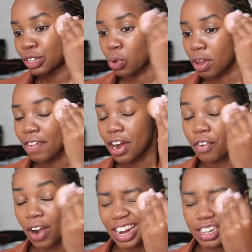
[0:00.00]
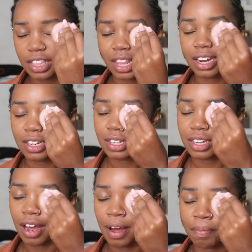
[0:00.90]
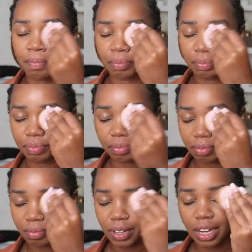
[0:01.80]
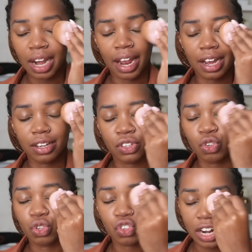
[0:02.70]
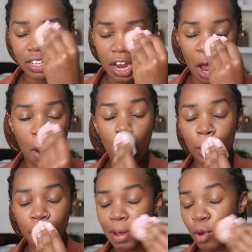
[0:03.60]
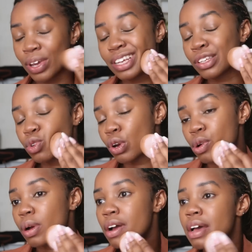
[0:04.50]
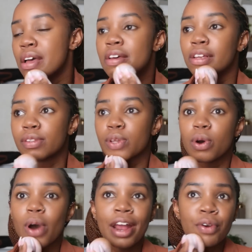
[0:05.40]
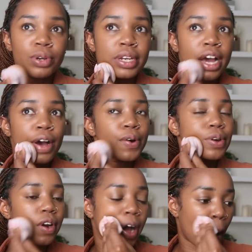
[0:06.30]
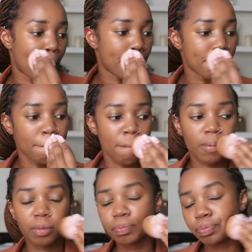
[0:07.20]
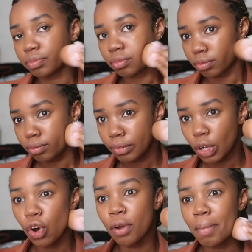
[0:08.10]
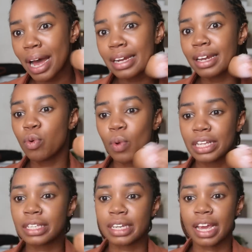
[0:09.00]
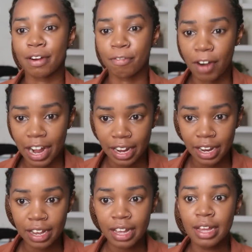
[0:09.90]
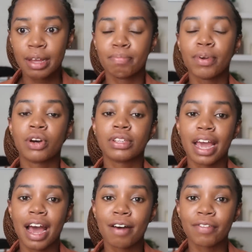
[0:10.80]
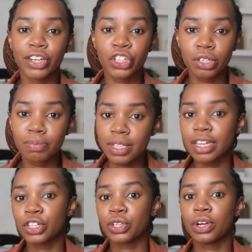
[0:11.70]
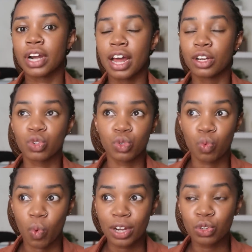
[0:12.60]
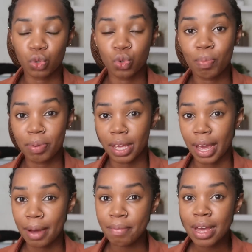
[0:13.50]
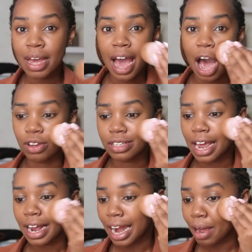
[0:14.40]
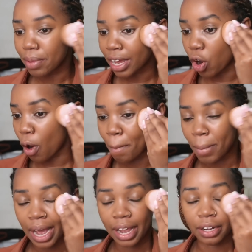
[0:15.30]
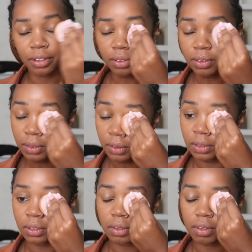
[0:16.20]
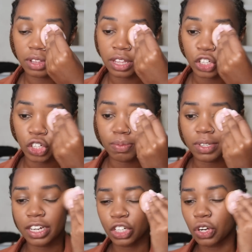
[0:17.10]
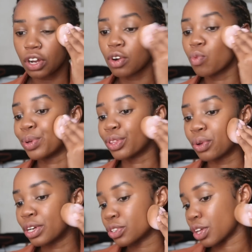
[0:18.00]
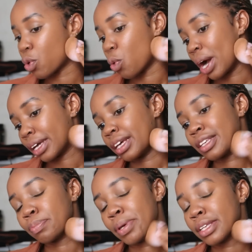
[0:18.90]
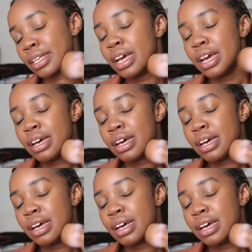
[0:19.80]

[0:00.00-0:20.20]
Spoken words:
to even write that, like to structure how I want my weeks to look. So I wrote down on Monday, Wednesday, and Friday, because I have a gym session at 1 to 2 p.m. I was like, let me combine the gym session with going to the co-working space.